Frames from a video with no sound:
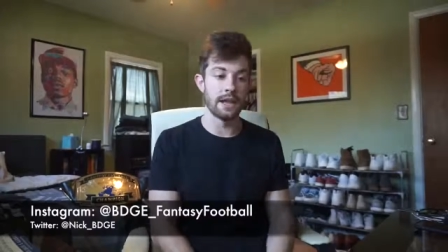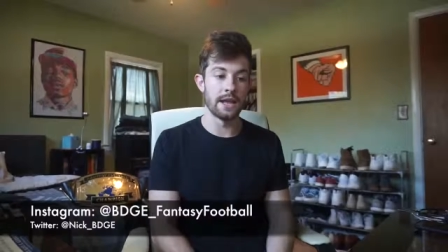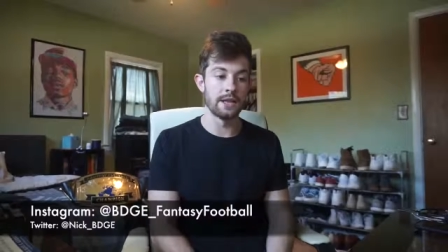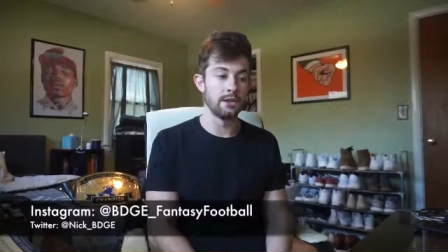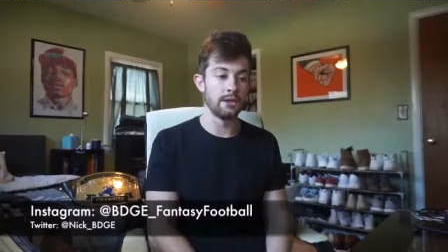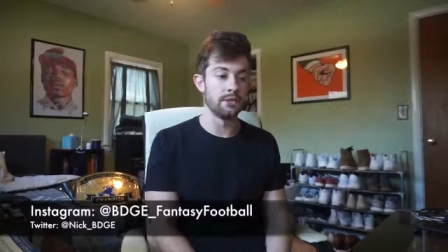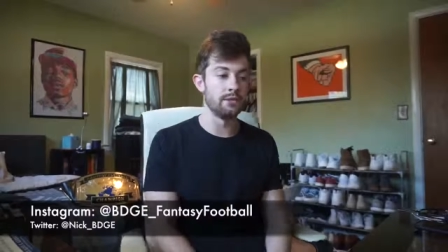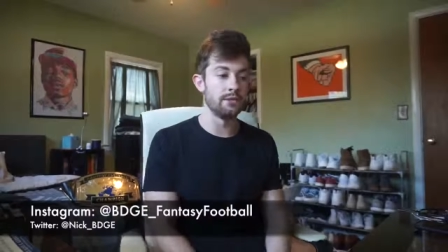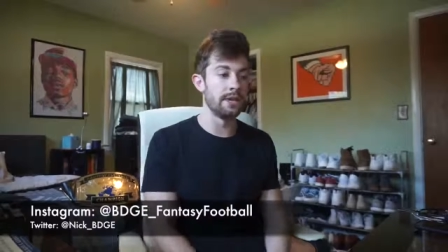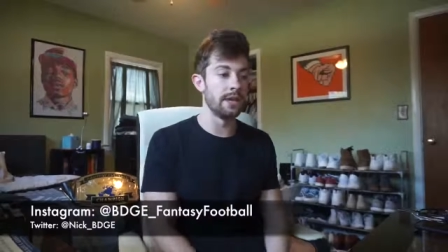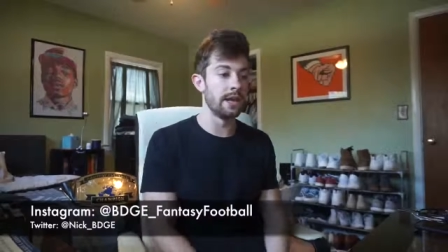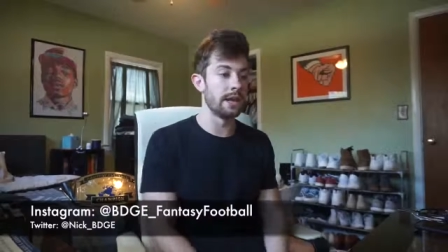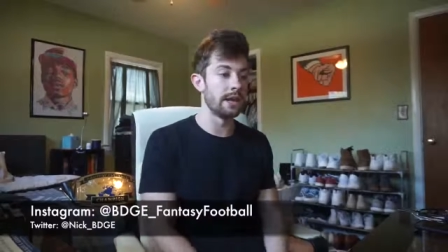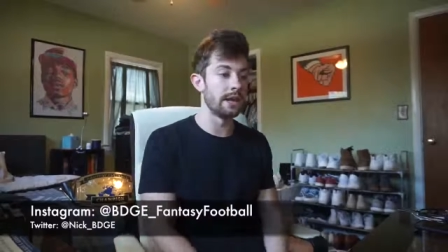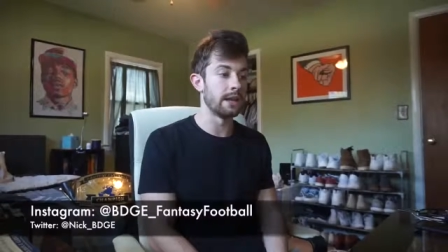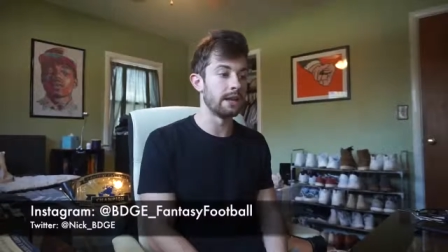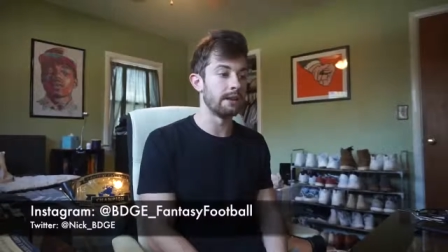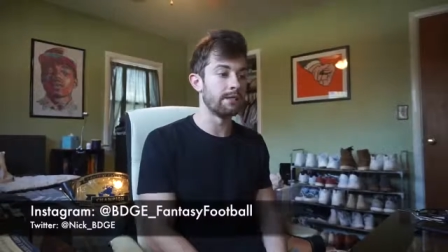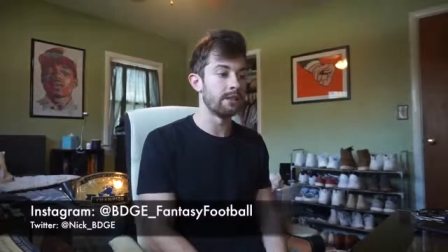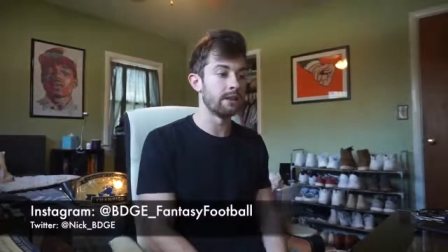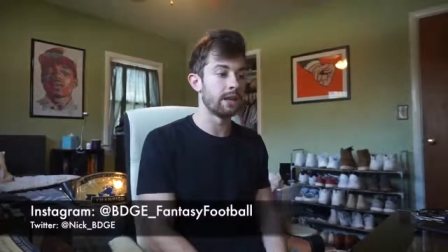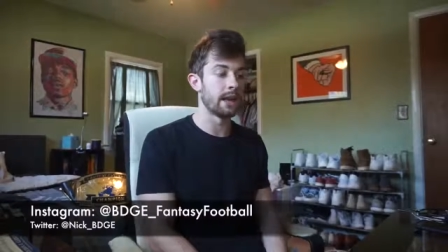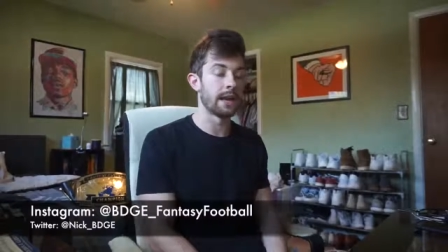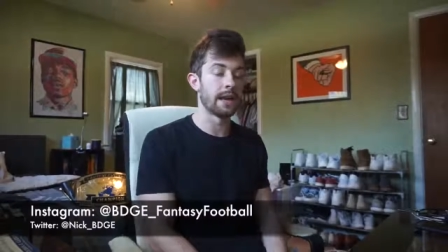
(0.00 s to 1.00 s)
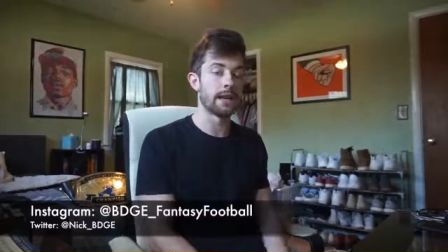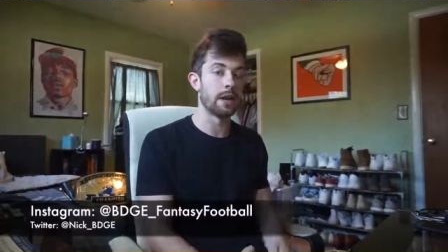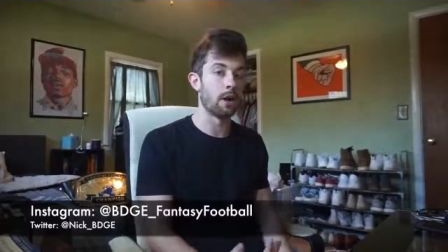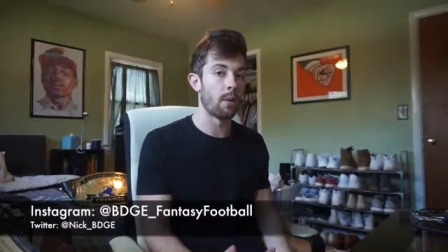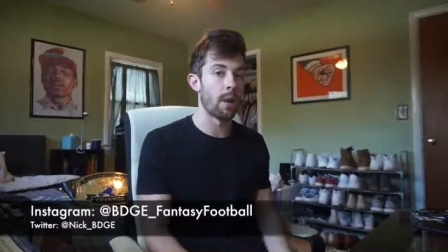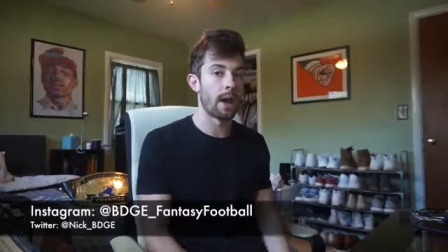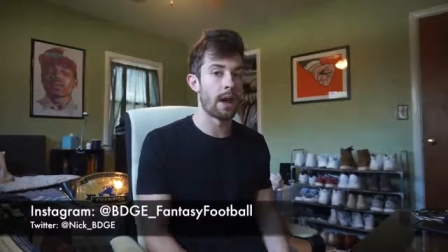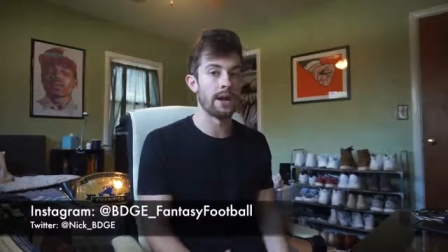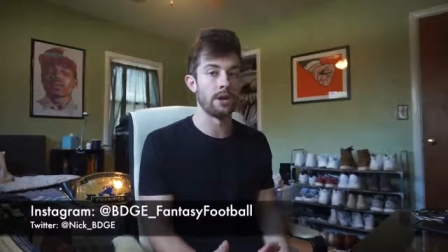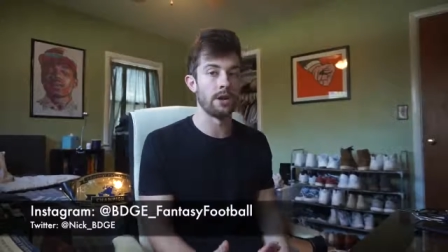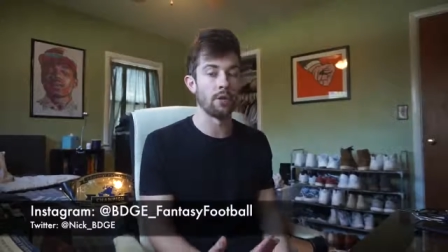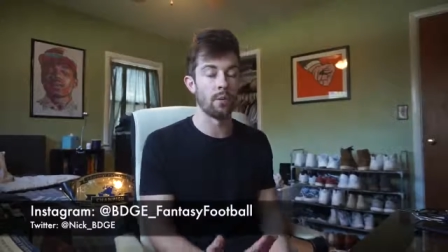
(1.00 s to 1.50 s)
And you didn't even like
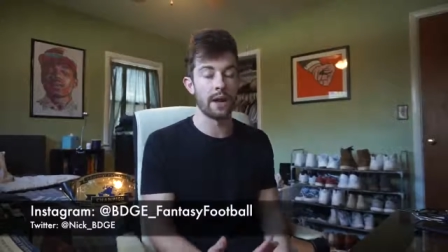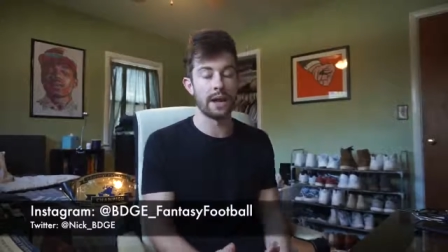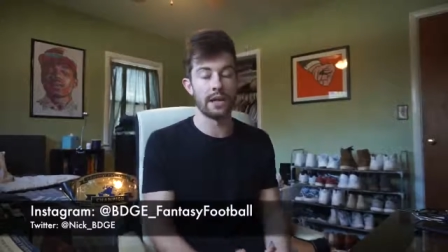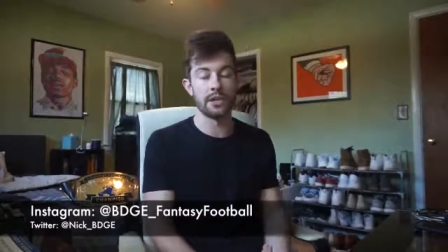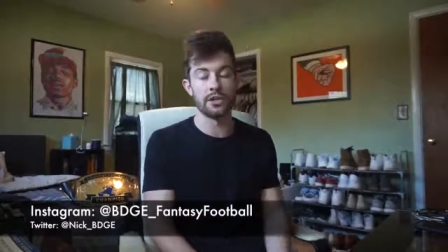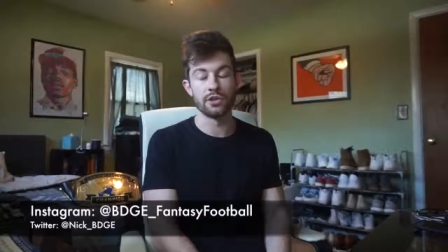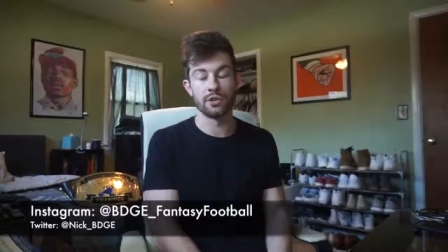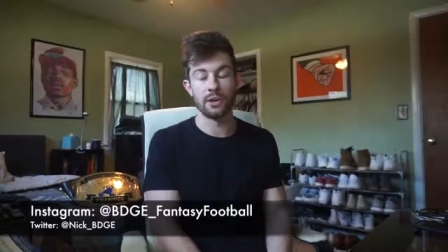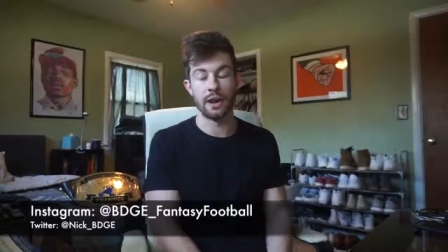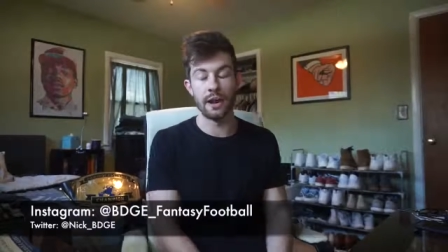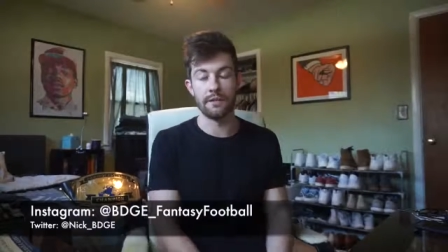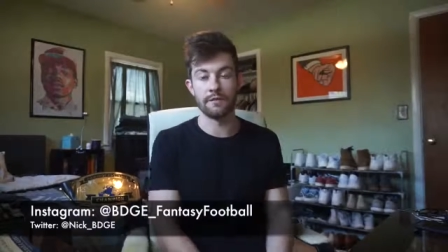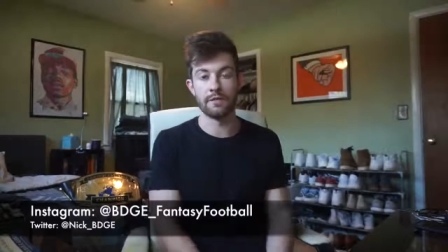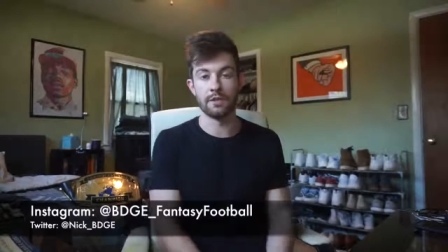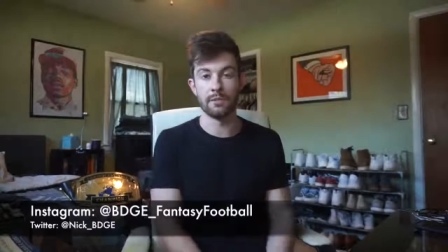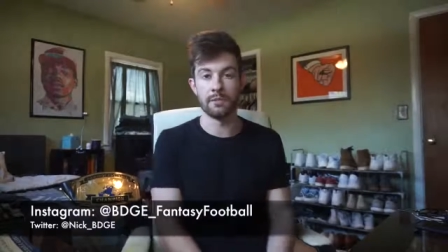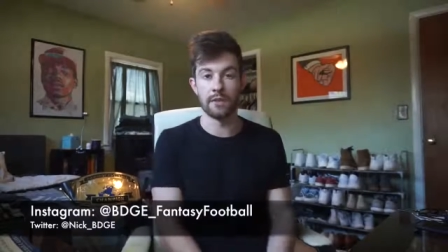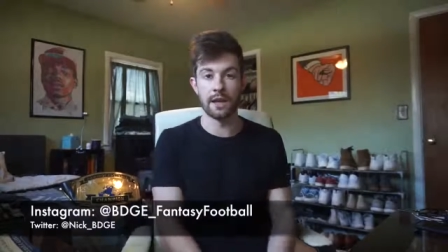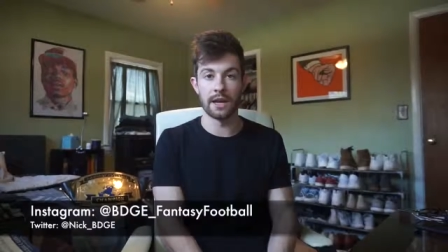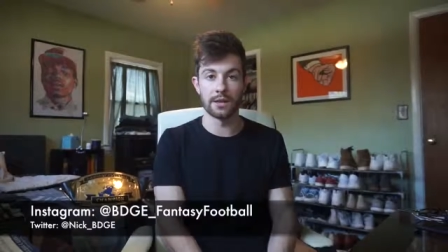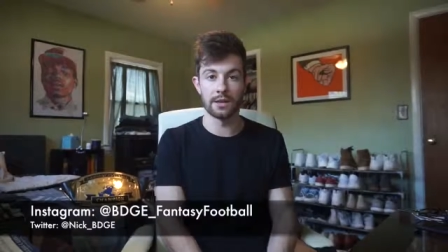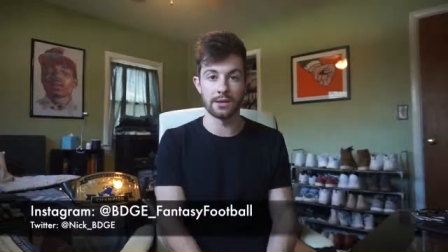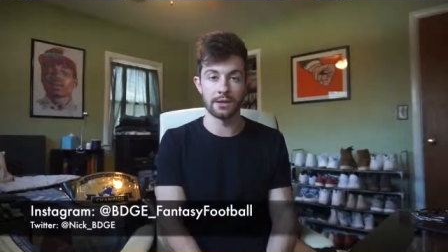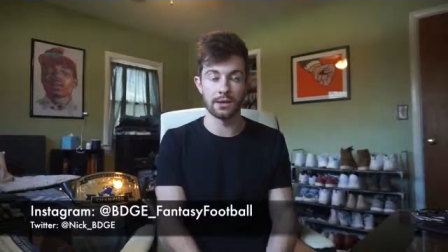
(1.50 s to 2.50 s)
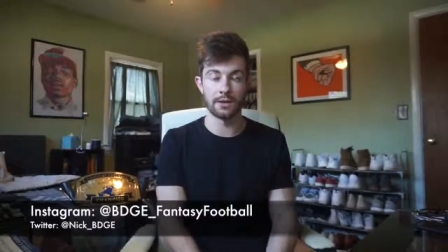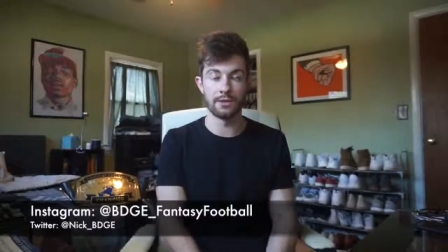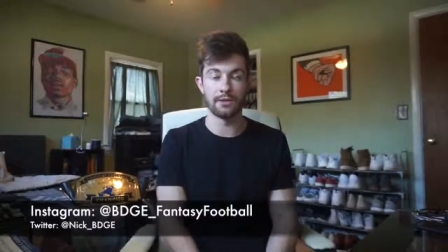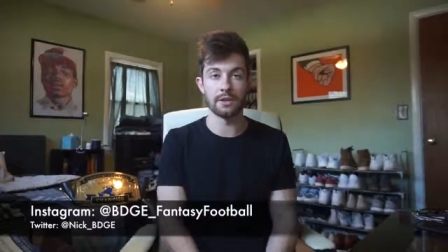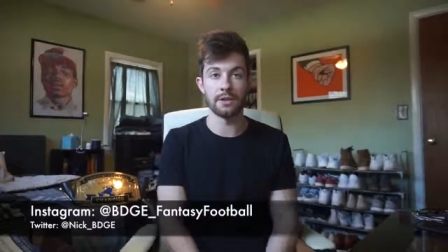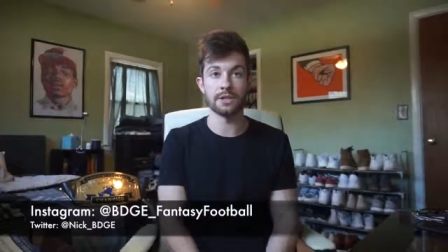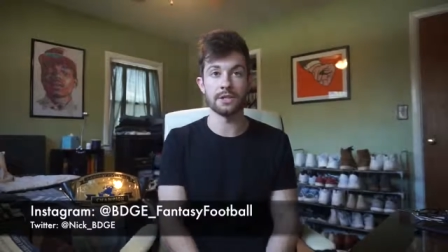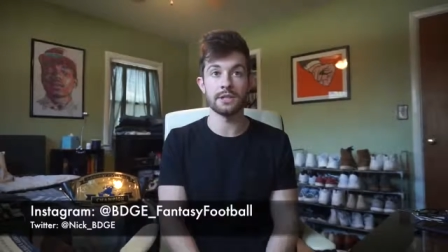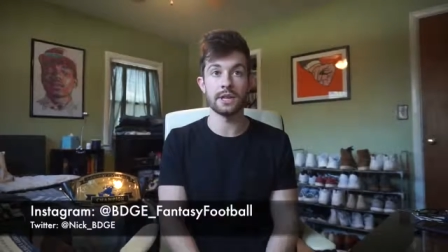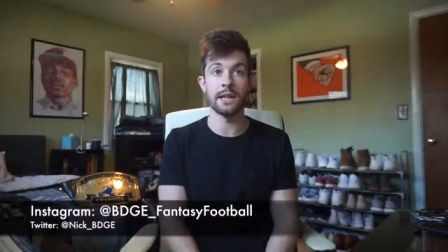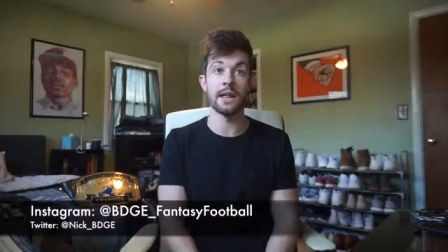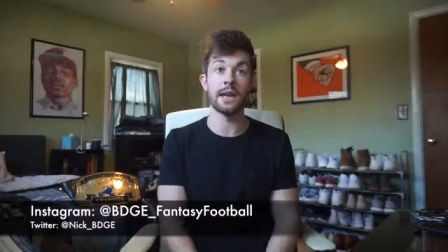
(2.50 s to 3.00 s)
go out of your way to draft him last year. And you
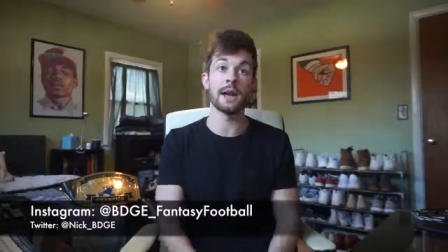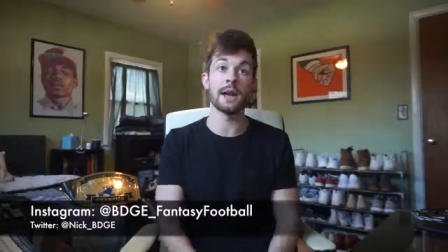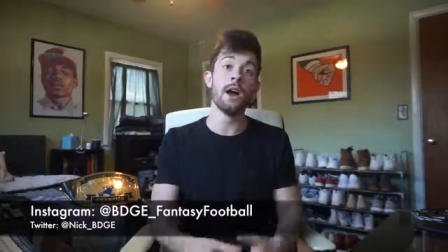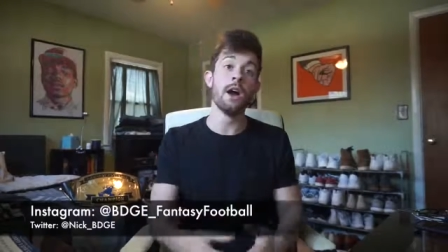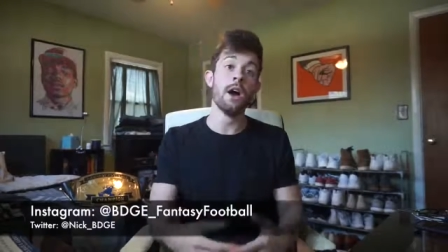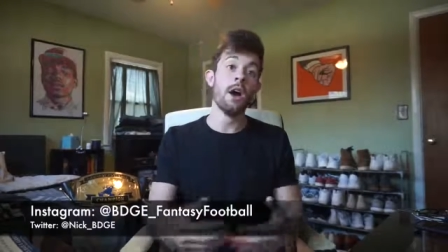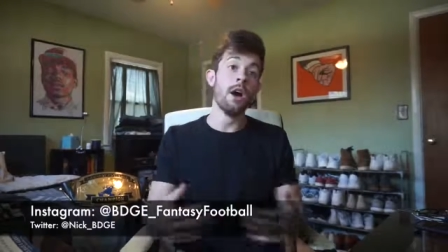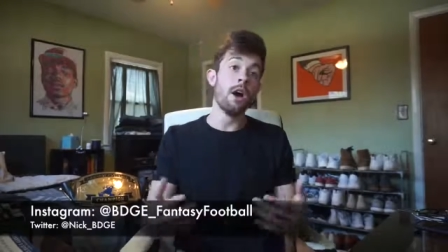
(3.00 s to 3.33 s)
could say like,